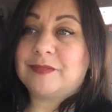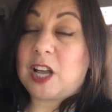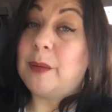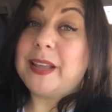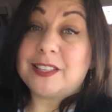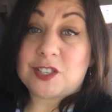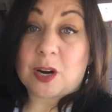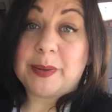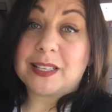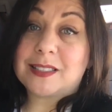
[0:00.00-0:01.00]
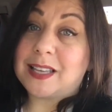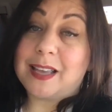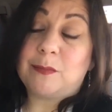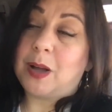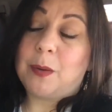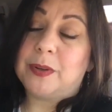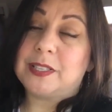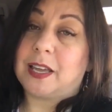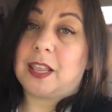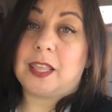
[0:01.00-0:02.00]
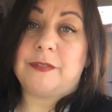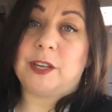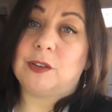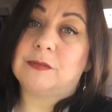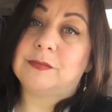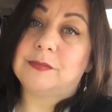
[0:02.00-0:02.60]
Calm down, Starbucks. I wasn't gonna leave you.